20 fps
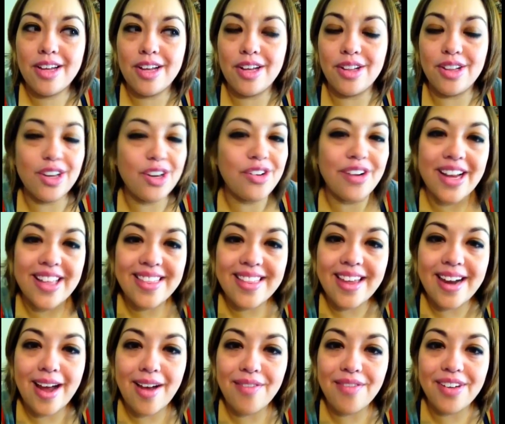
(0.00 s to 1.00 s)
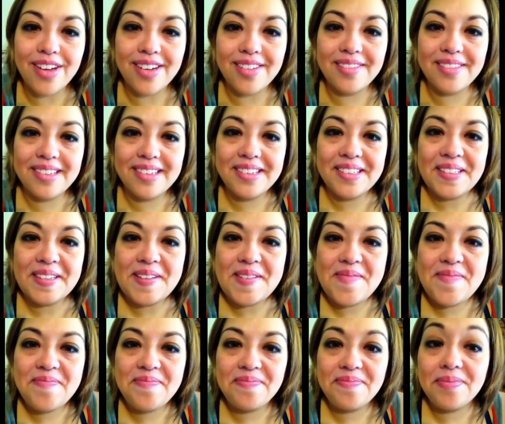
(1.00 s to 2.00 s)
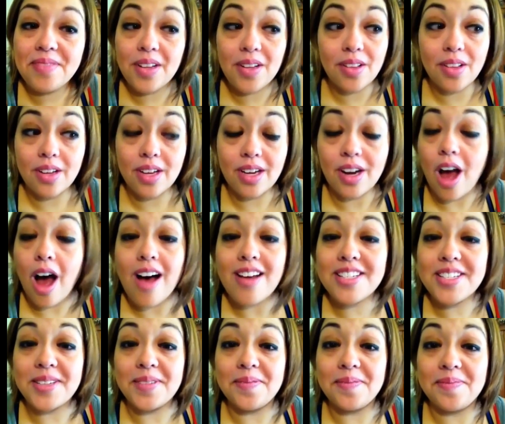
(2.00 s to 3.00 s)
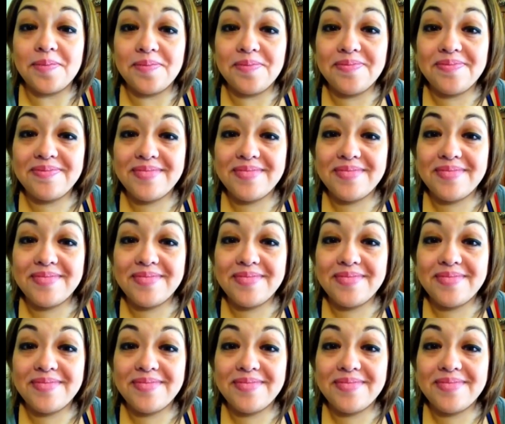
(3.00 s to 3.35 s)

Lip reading: You look great in that outfit. You're looking awesome.